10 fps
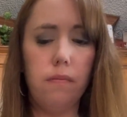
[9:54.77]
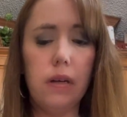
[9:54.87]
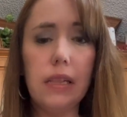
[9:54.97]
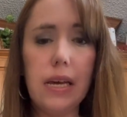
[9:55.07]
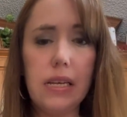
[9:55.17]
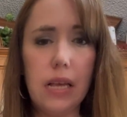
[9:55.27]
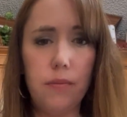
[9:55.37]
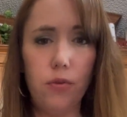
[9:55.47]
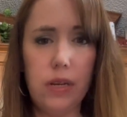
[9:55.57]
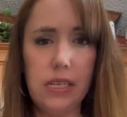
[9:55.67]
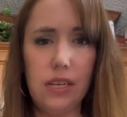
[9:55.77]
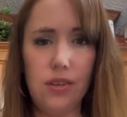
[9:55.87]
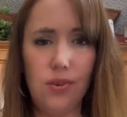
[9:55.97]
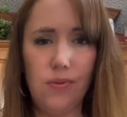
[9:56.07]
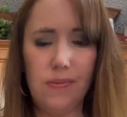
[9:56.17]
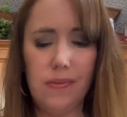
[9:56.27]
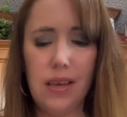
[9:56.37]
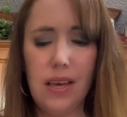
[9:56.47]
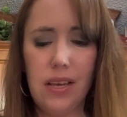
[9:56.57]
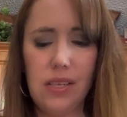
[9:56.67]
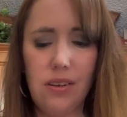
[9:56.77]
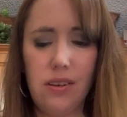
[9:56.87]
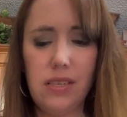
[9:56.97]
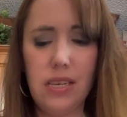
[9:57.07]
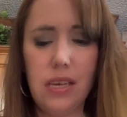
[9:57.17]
glaze I'm going to do. So I'll see you